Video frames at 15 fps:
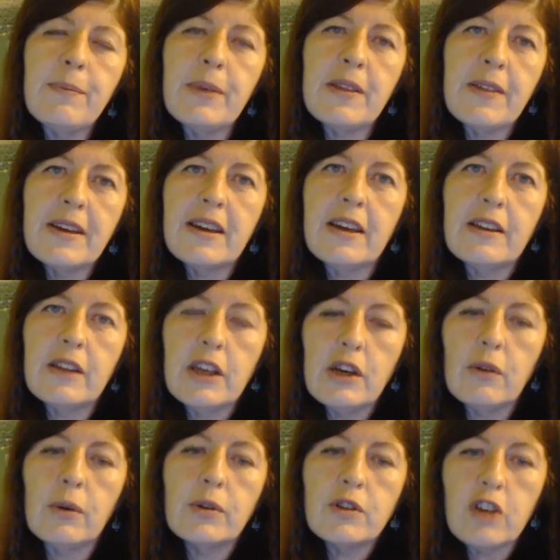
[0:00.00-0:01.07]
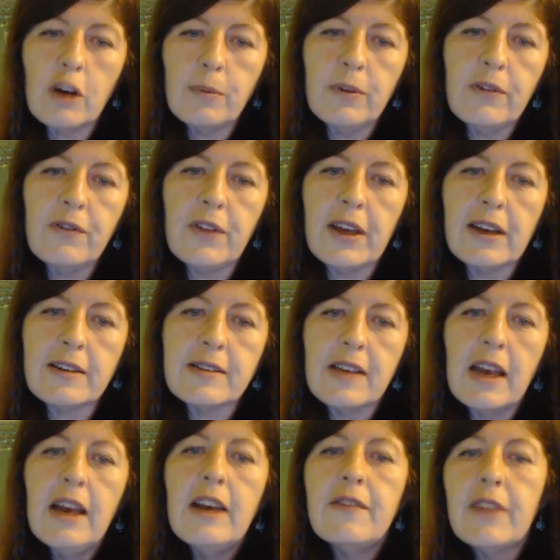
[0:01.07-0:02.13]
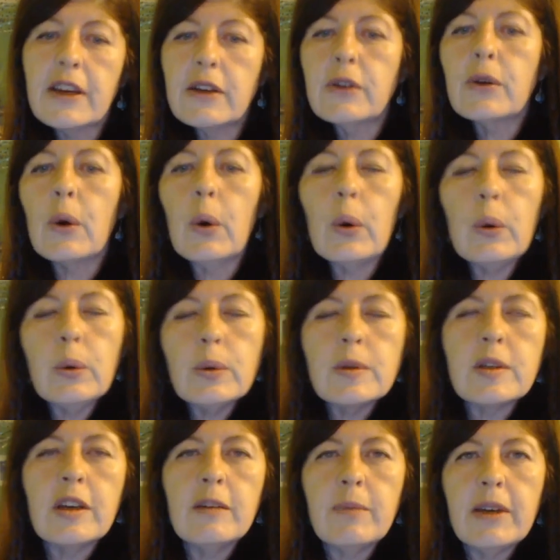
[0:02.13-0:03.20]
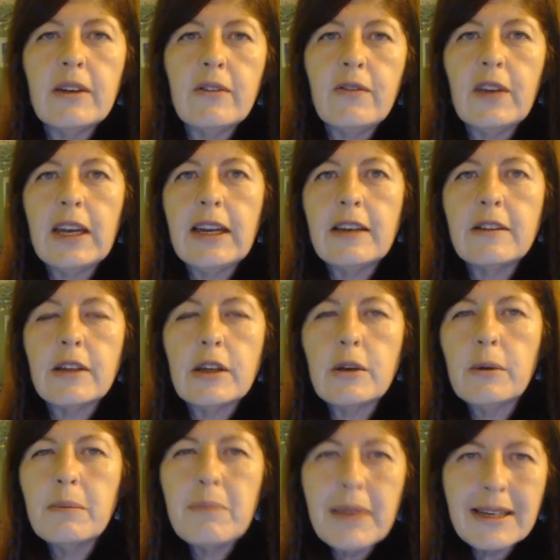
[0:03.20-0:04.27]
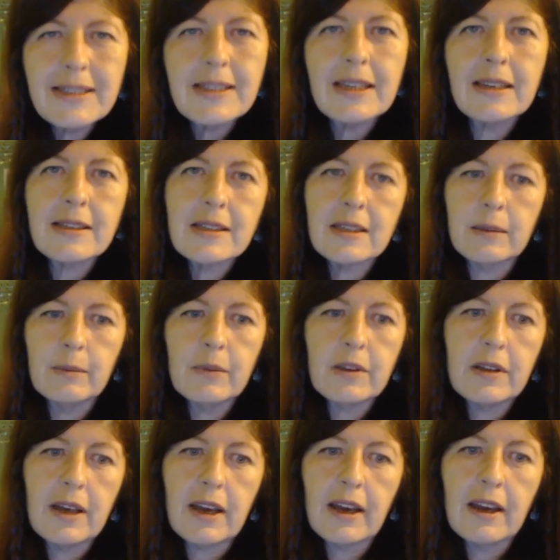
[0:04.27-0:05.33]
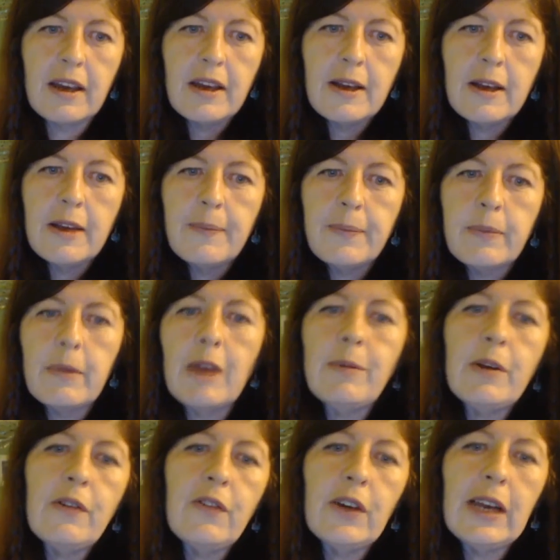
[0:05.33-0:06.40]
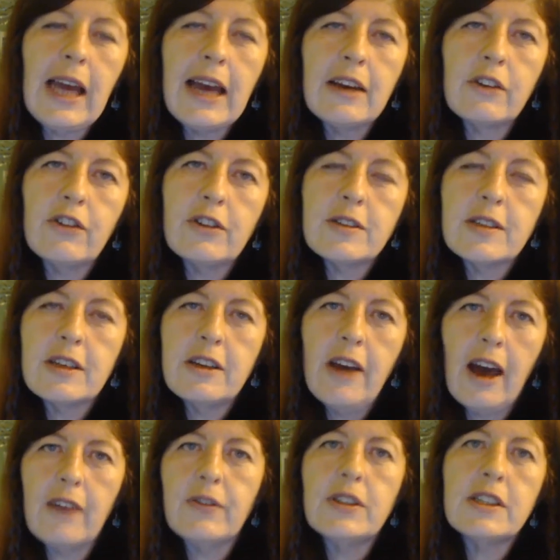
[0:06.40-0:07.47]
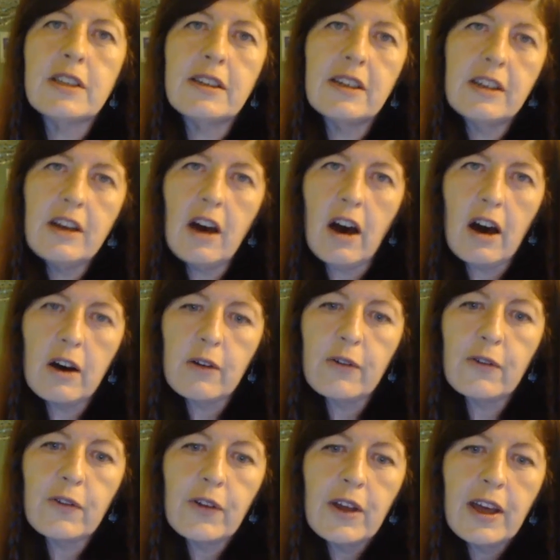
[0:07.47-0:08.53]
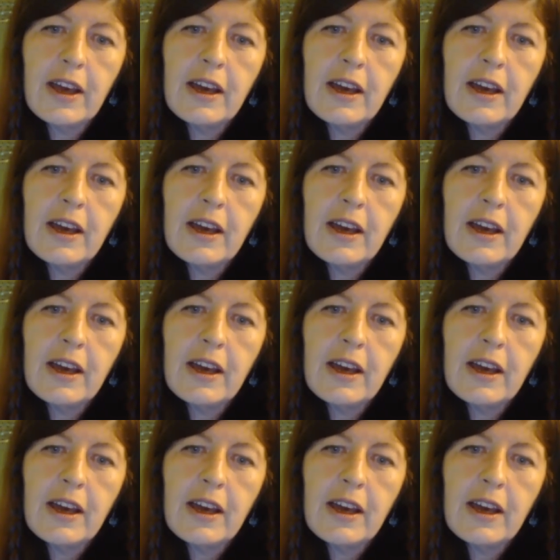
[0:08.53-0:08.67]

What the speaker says: may be thinking that you're on top of things, there could also be a feeling that you're missing something. Maybe you feel anxious that you haven't done enough.